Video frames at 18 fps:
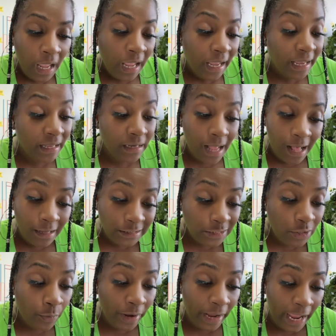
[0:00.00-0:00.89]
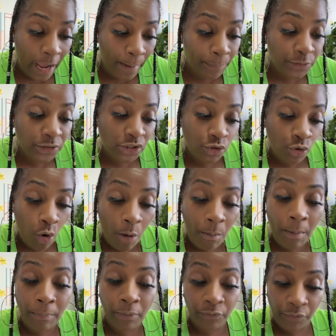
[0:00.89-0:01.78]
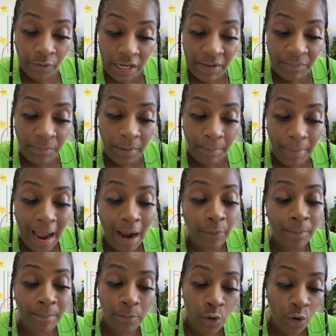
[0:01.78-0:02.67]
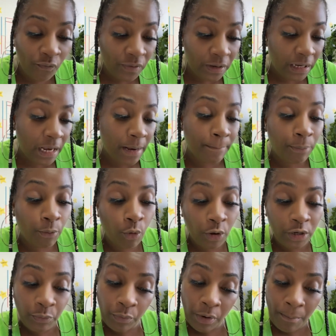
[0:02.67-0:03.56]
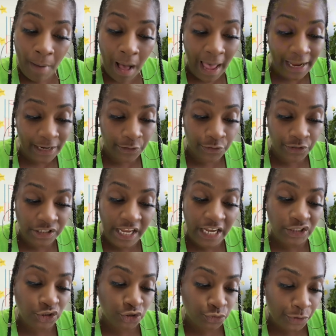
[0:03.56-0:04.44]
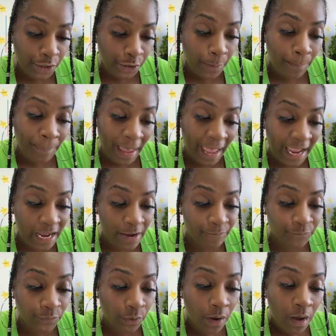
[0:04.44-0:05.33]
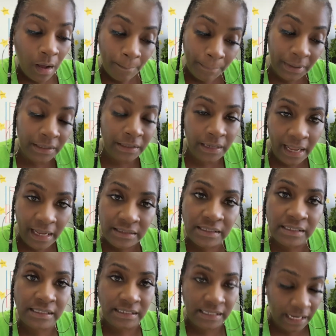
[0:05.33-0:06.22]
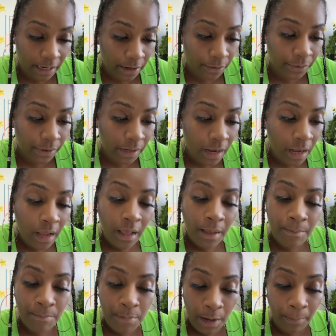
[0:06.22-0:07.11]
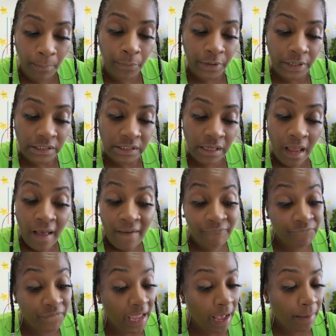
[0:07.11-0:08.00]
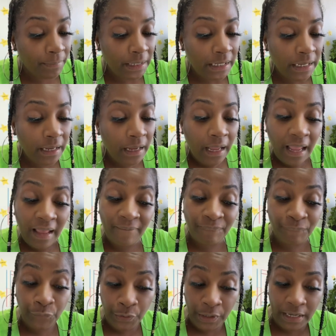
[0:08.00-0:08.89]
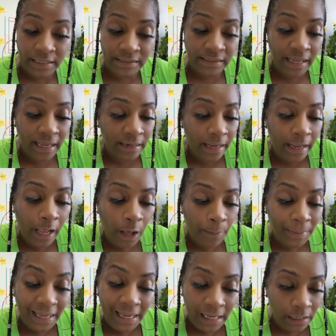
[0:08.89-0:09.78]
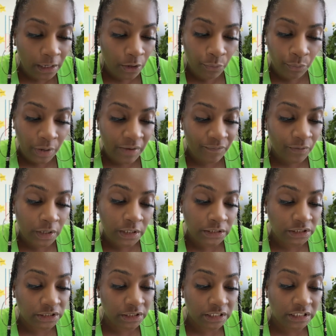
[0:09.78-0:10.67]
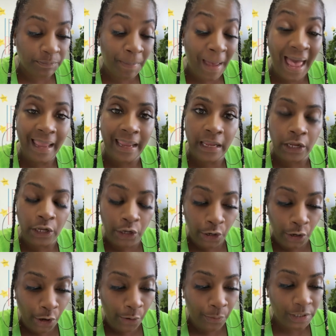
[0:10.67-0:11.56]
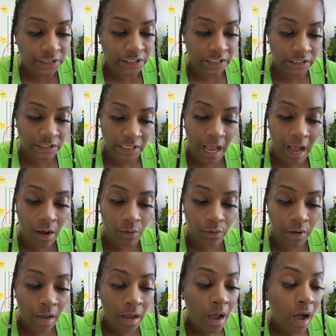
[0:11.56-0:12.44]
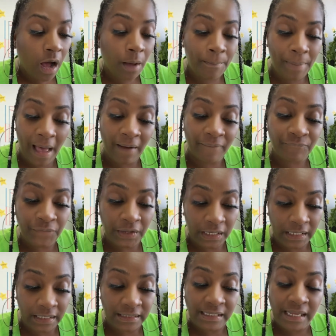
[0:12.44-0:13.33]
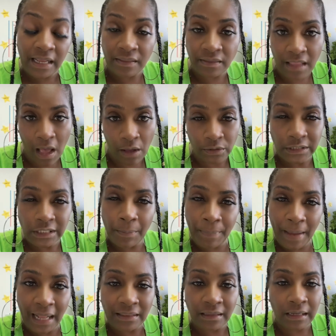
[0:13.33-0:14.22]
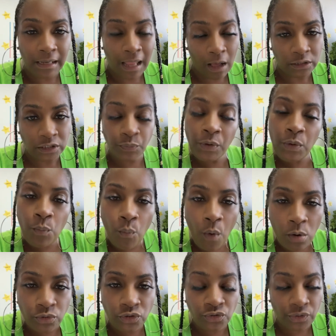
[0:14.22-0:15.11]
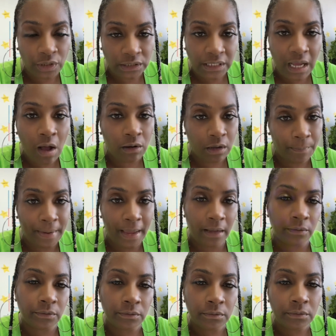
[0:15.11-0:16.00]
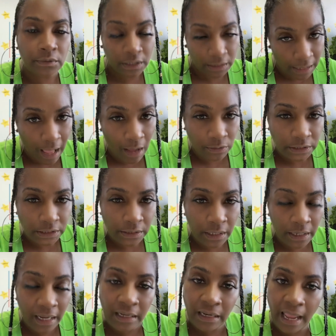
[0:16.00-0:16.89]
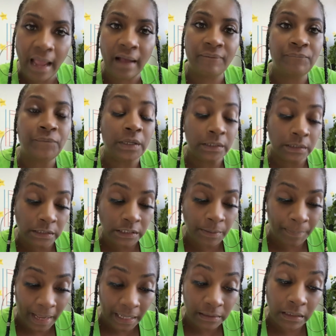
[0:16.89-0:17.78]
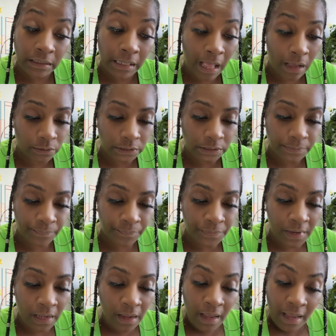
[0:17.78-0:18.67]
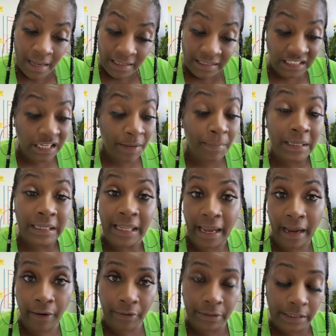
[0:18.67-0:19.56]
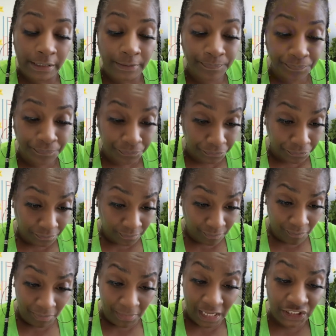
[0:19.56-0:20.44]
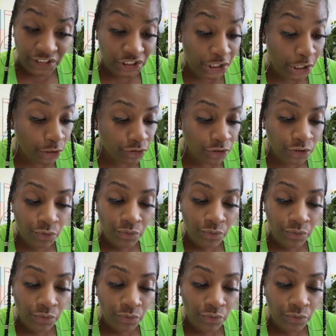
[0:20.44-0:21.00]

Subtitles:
It also hampers normal bereavement by removing important reminders that trigger painful but necessary memories. Family and friends can help any griever adjust by encouraging talk about feelings and thoughts about the loss. We want you to talk about the loss and have feelings about the loss. Similarly, children do